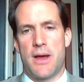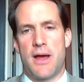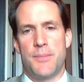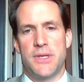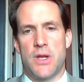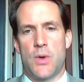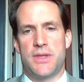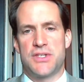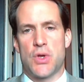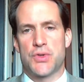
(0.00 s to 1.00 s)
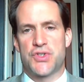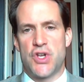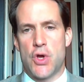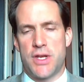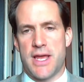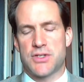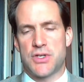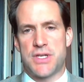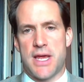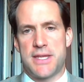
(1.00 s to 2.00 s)
And this whole Snowden
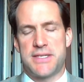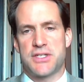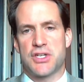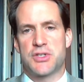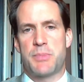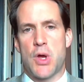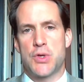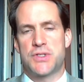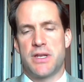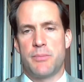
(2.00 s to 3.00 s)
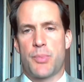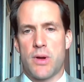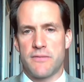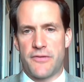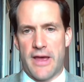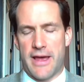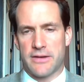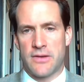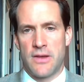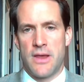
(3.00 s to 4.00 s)
exercise has exposed an important
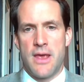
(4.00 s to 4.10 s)
fact.